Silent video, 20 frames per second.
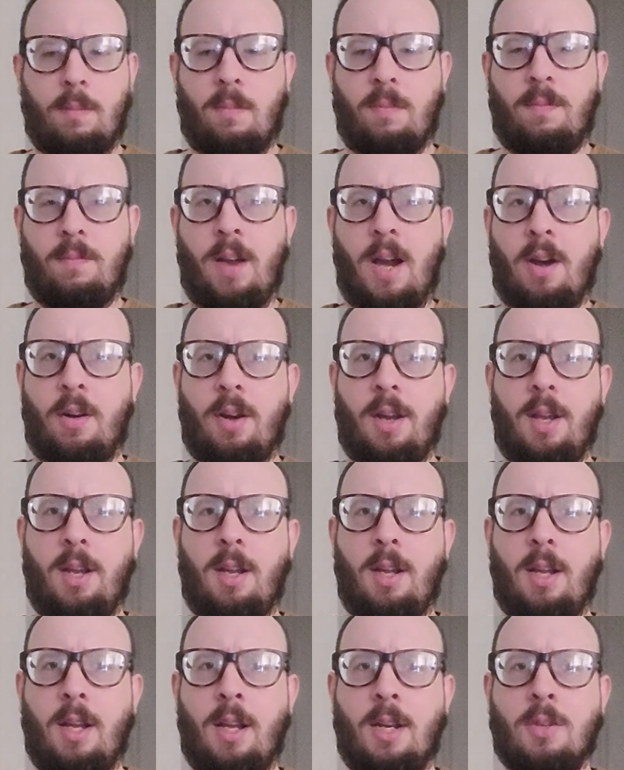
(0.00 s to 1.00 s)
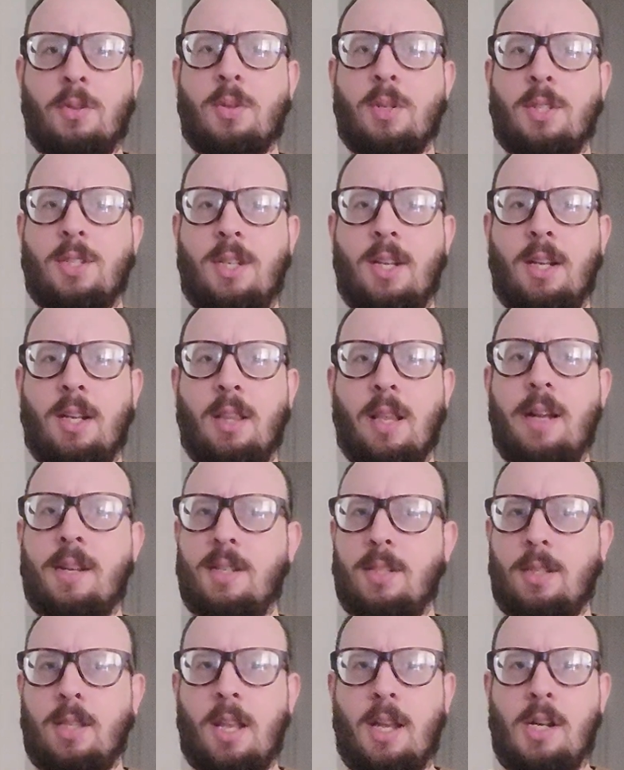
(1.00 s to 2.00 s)
very interesting
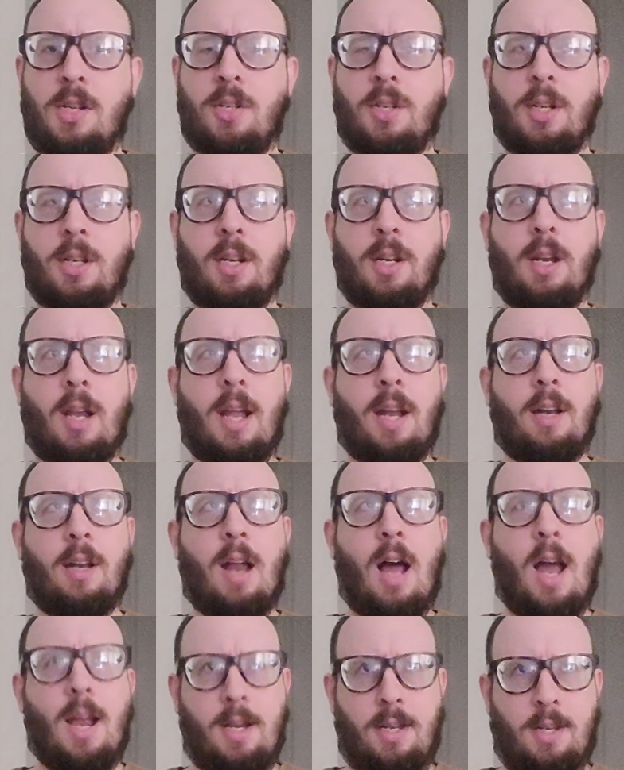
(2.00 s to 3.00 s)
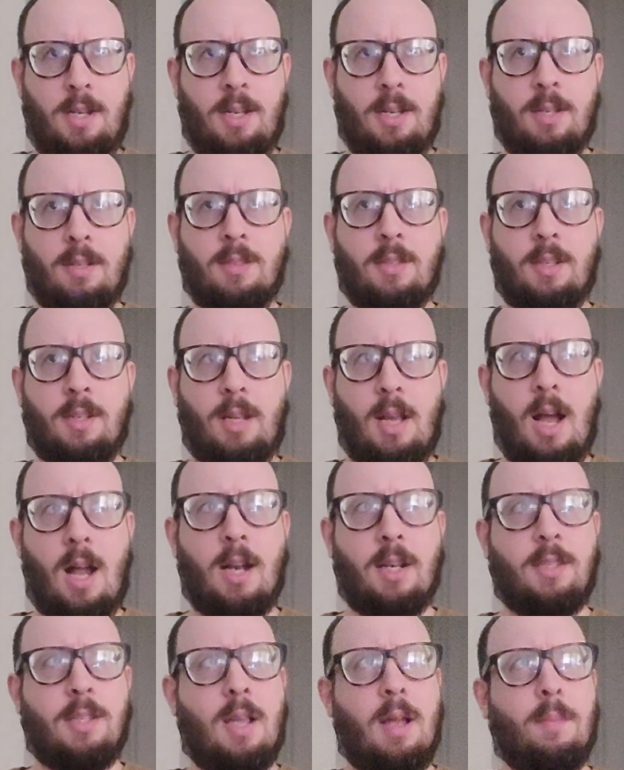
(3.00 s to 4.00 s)
legislation and ideas and
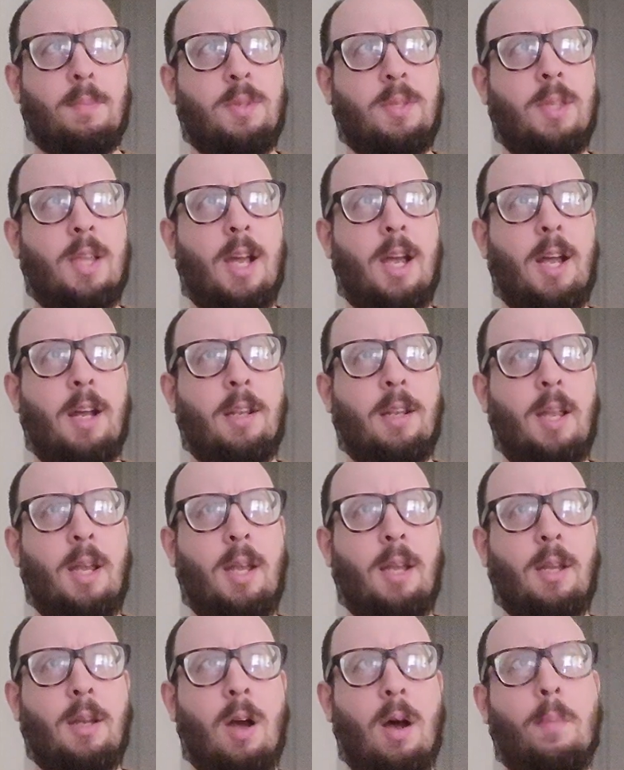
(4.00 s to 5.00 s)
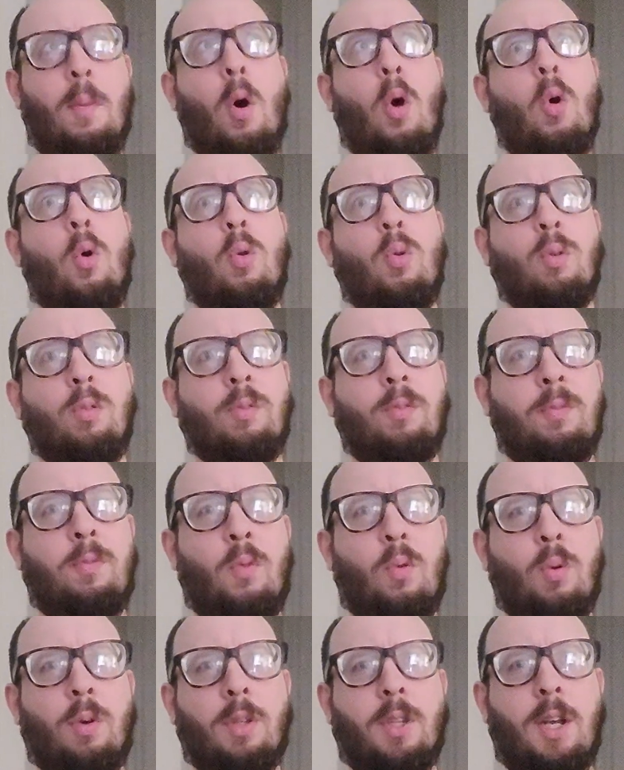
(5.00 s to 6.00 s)
concepts that they uphold
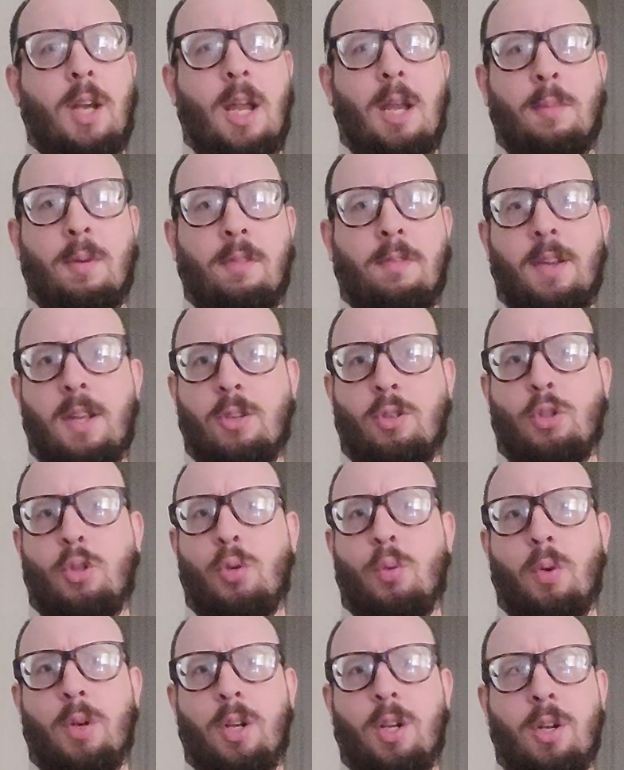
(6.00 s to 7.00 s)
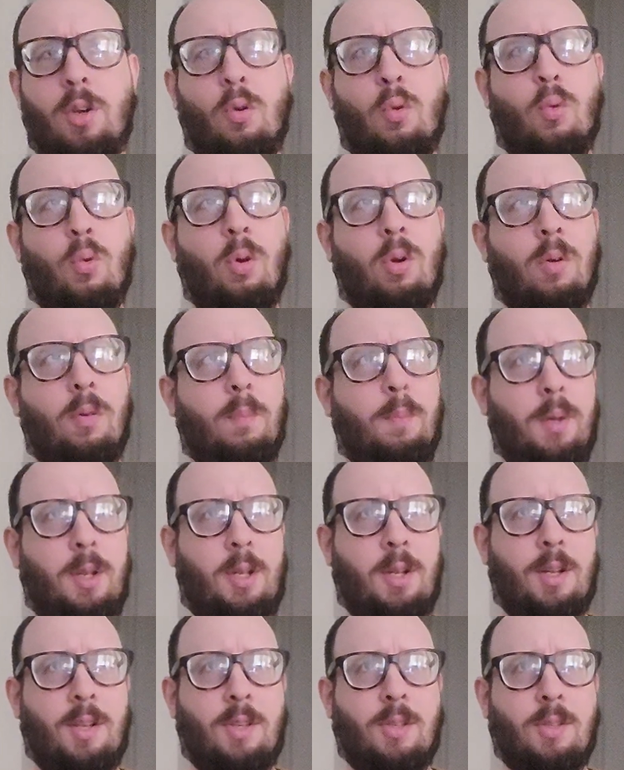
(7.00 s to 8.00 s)
for the name of history or
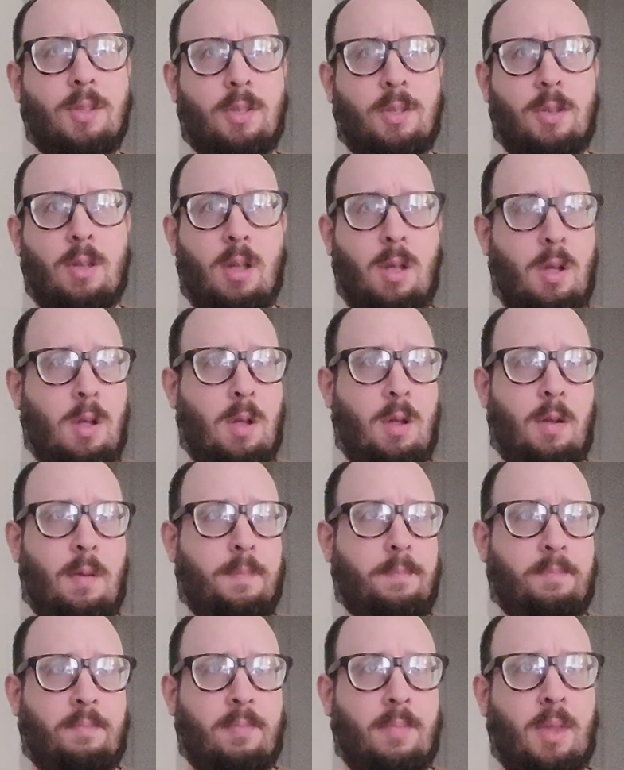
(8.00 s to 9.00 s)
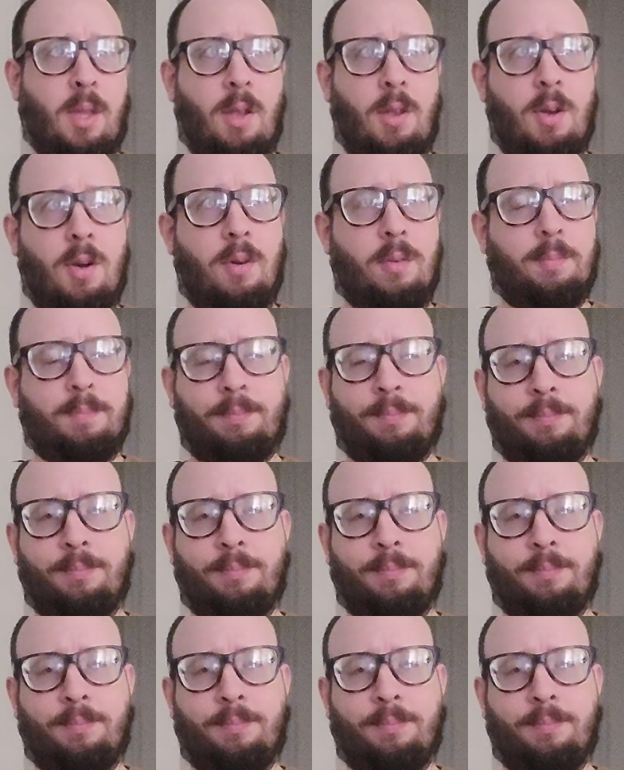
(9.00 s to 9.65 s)
because, you know,